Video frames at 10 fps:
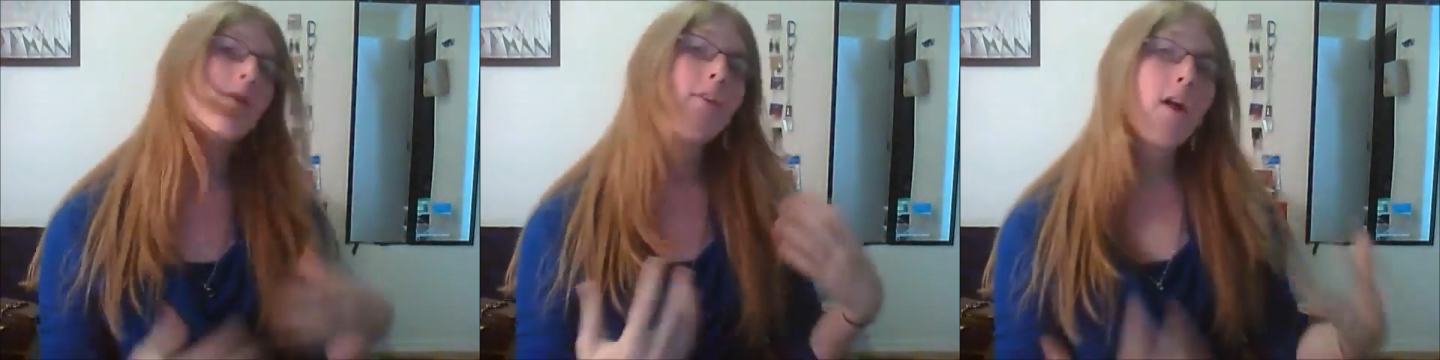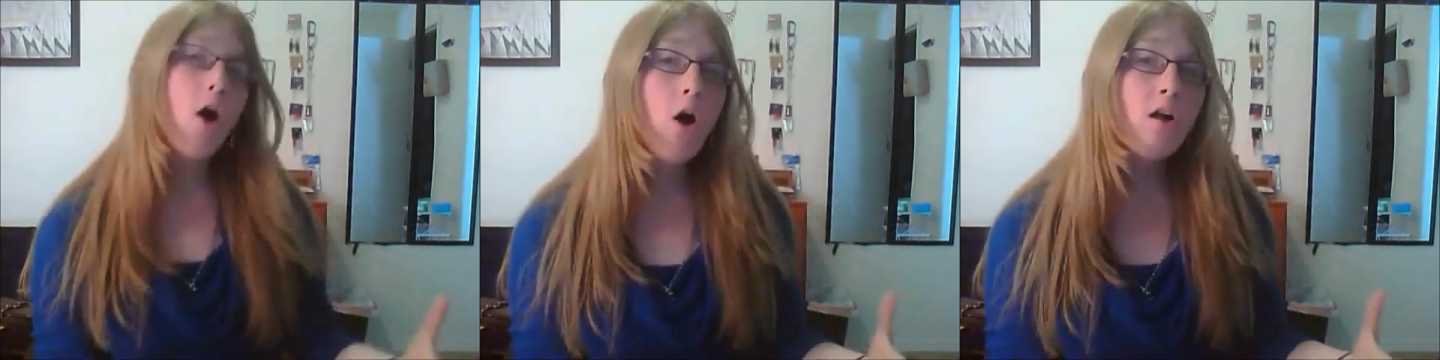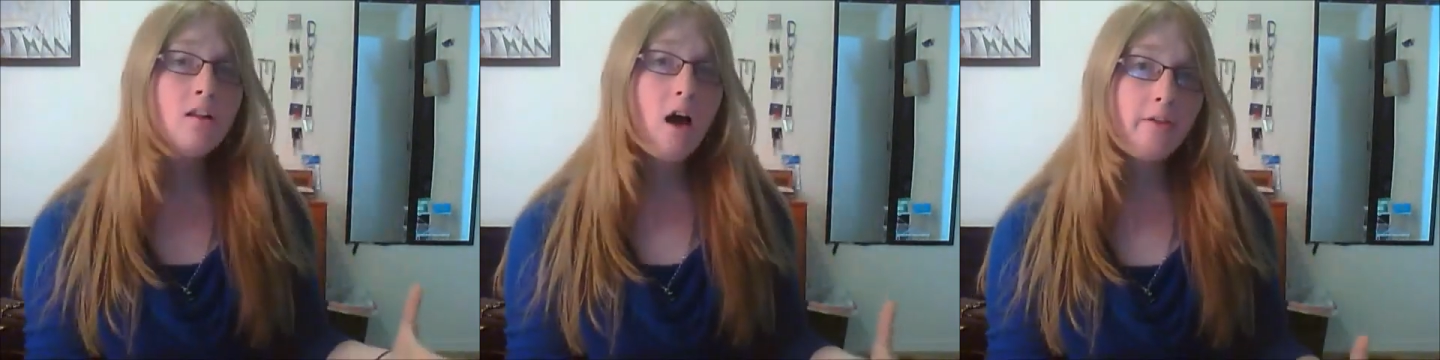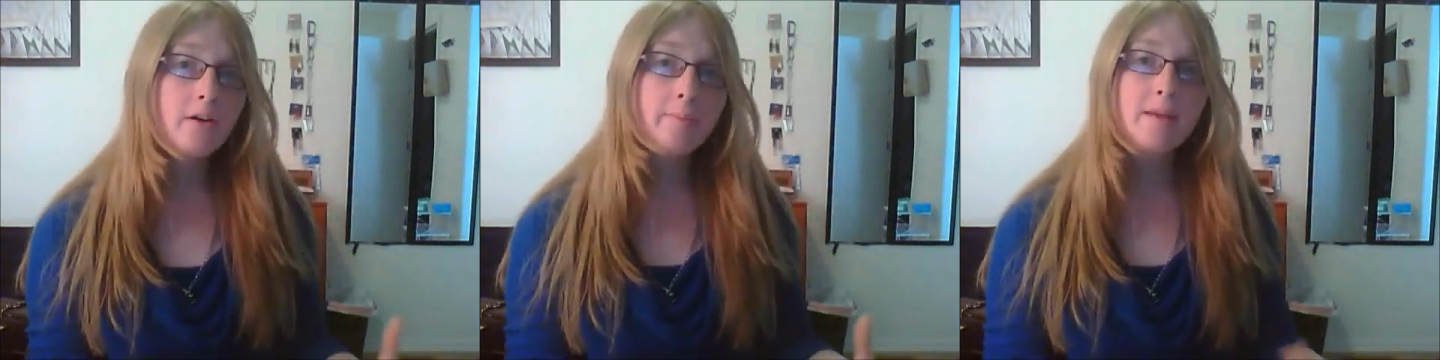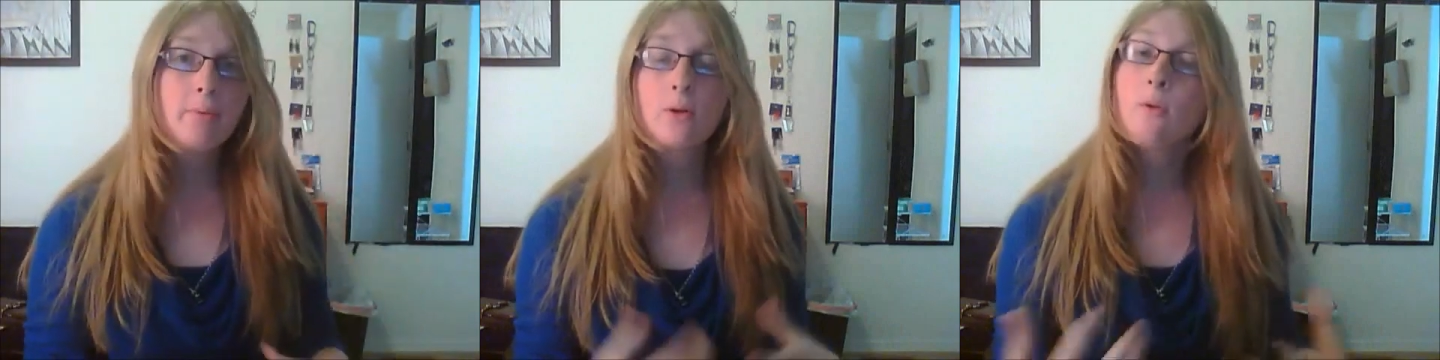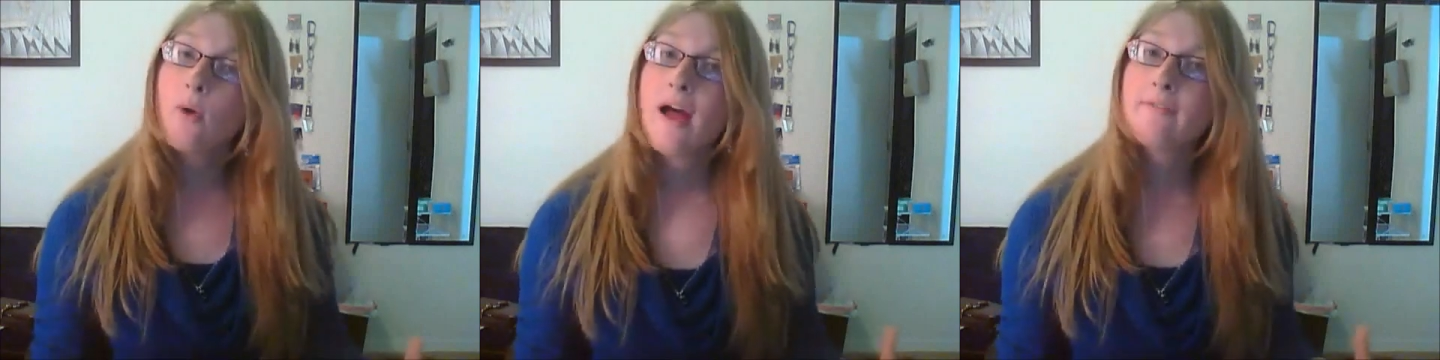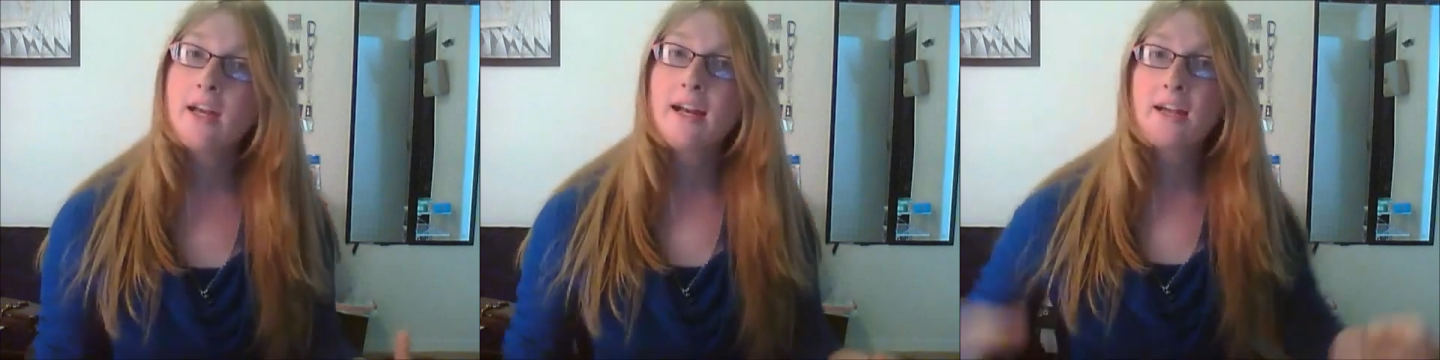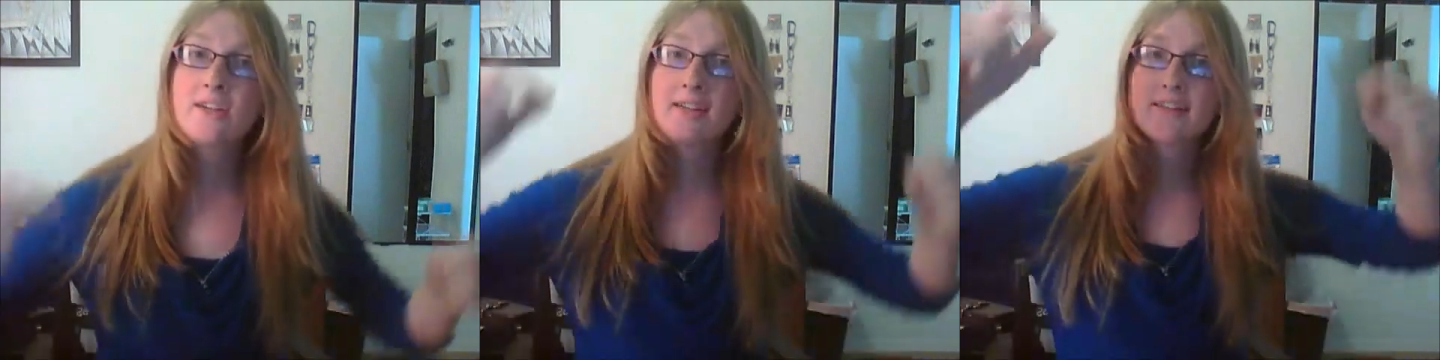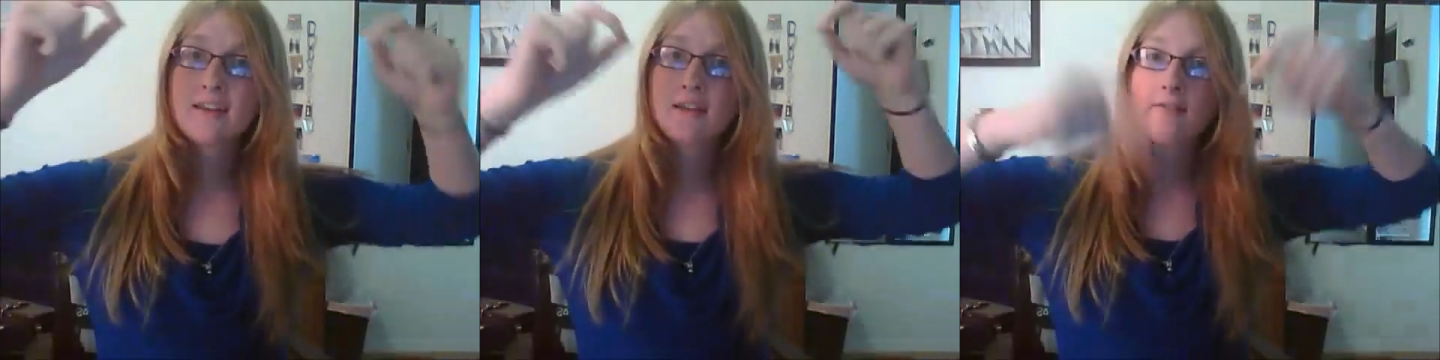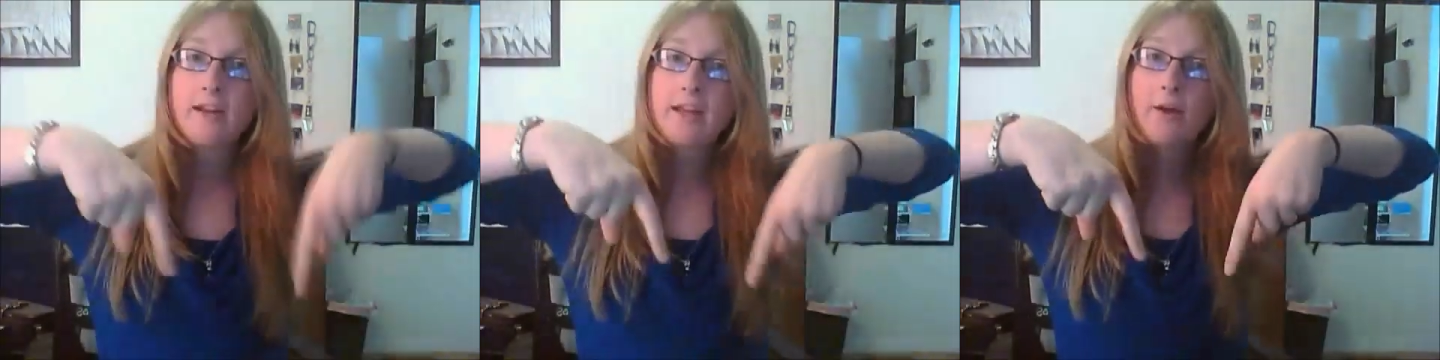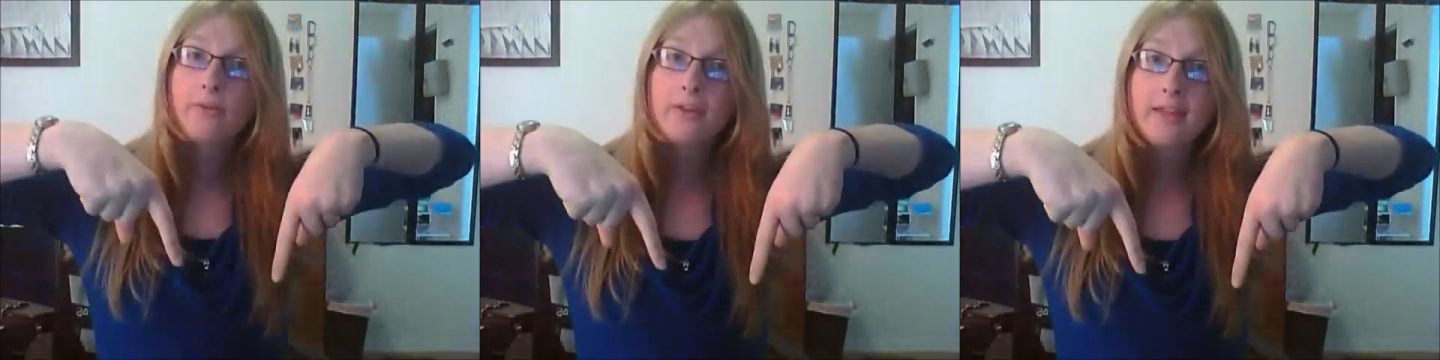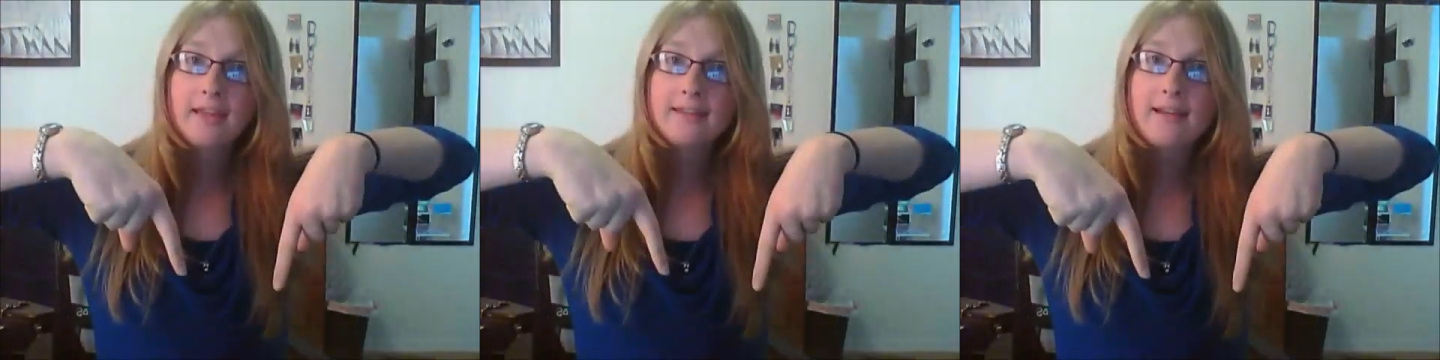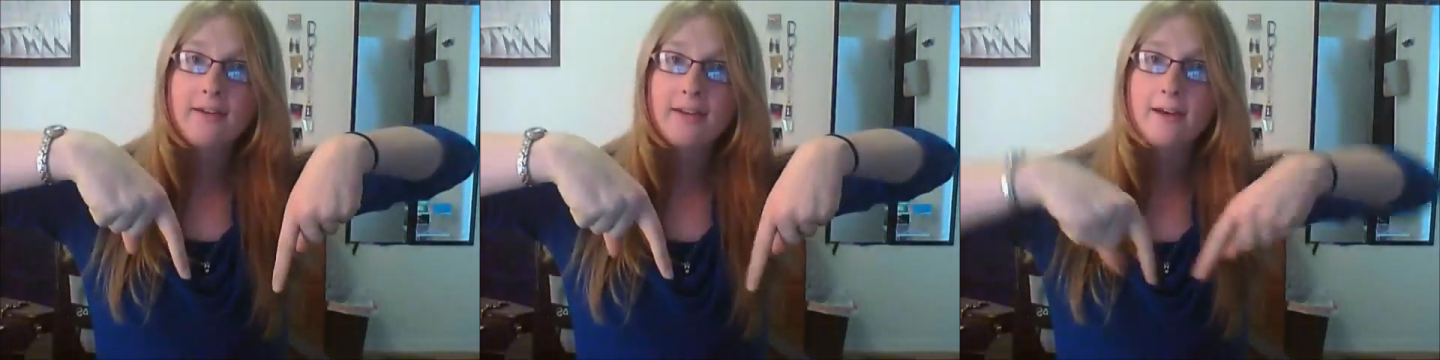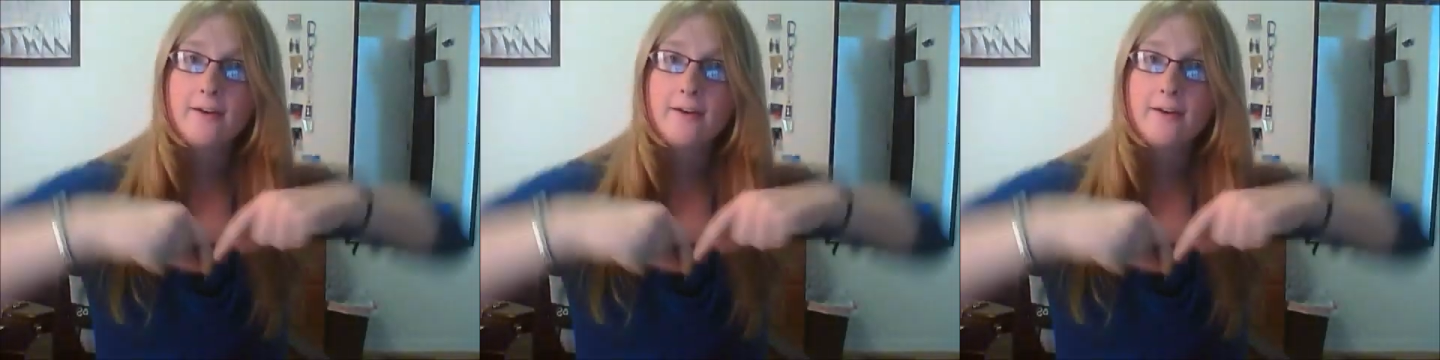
For all other people who have not actually seen the video, the link is down